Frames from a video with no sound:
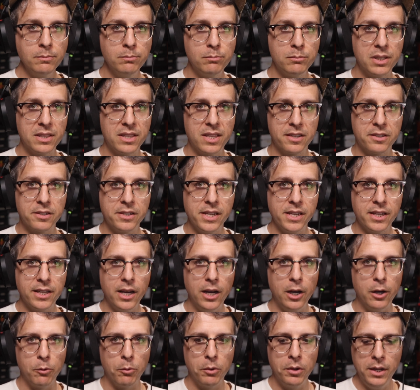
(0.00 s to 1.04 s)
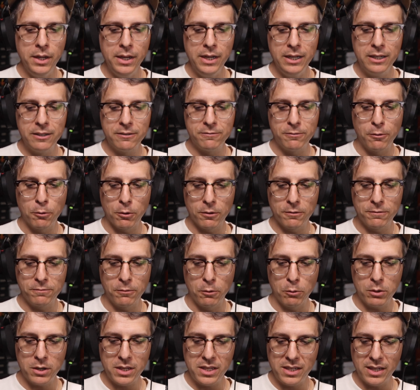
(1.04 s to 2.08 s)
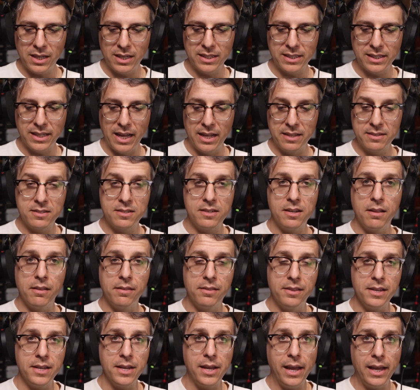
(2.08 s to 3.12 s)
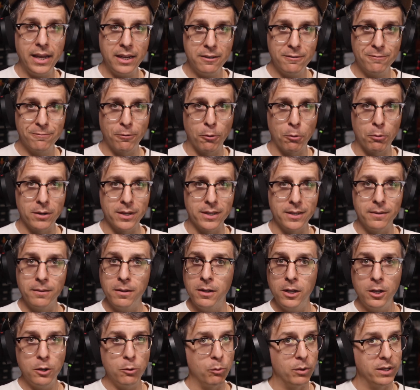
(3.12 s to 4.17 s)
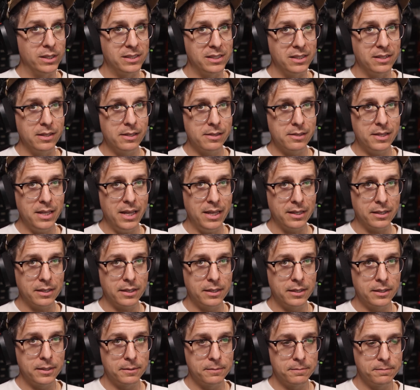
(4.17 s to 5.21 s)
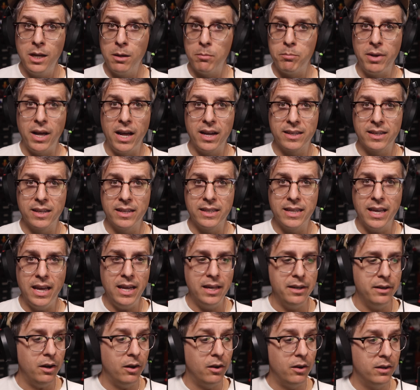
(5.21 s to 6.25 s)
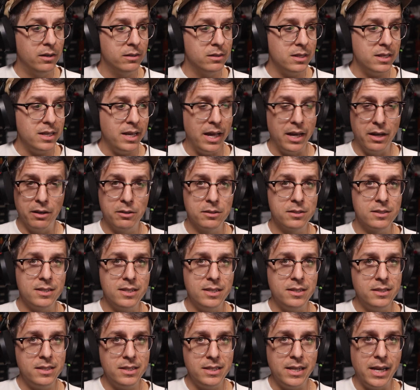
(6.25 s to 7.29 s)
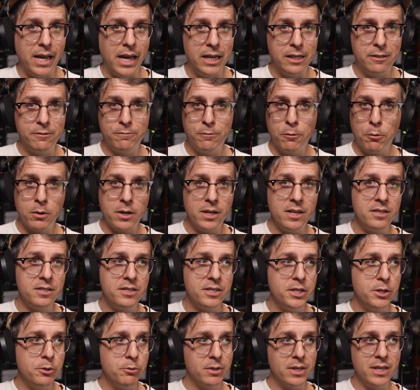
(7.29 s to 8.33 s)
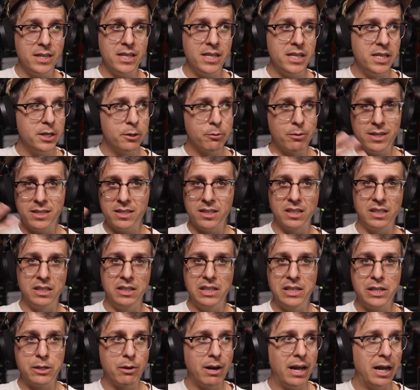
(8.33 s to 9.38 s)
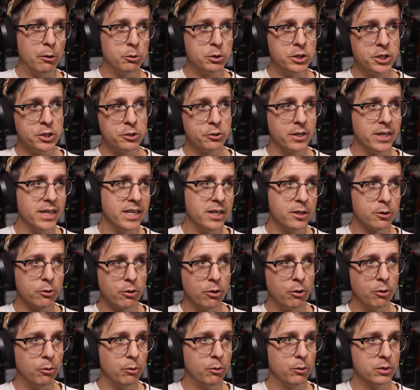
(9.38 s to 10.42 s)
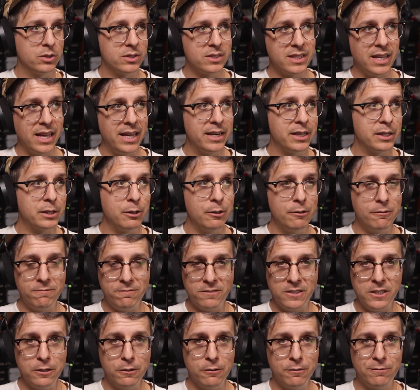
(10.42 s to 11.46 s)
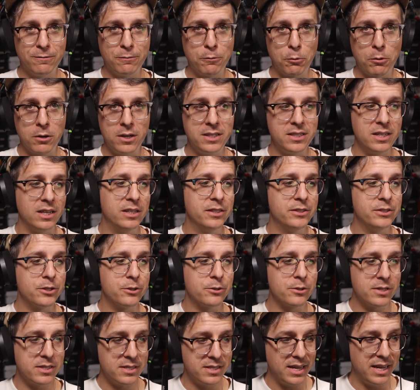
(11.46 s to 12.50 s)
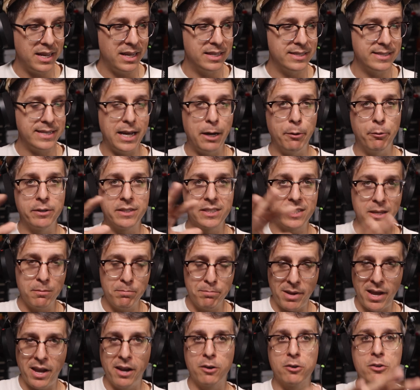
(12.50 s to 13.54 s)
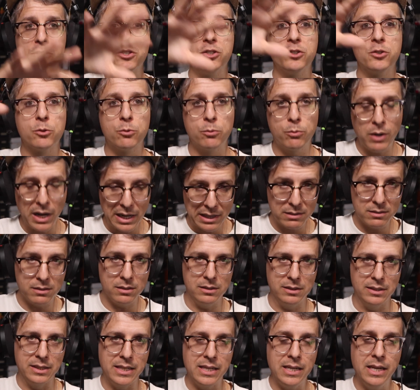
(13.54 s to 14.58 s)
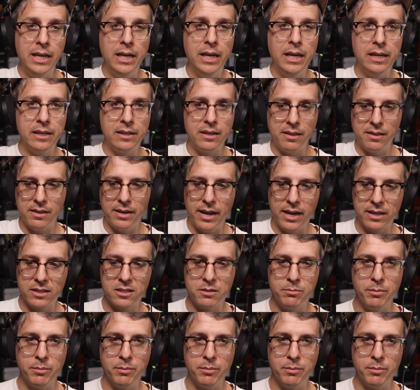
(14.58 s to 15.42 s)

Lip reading: But there you go. 440 against the 840. What do you think? Back again on the LCT840 so you can hear it clear out your ear holes, get a good feel for it, understand how it compares directly to the next